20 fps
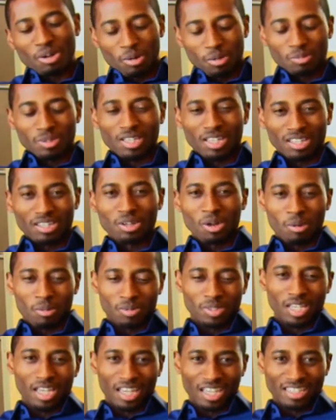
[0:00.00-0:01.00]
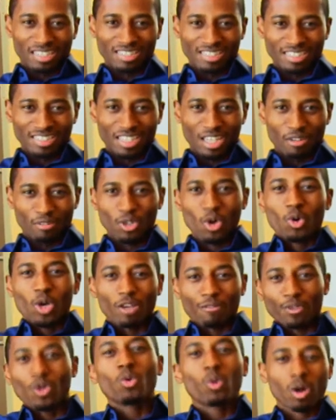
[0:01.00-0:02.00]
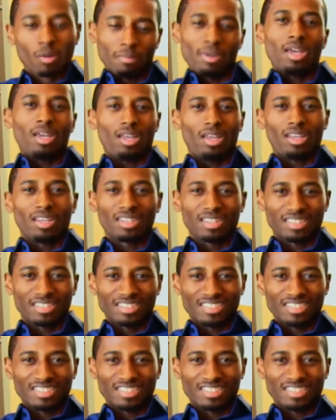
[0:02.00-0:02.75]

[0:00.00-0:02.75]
You know what I'm saying. Right. If you were me,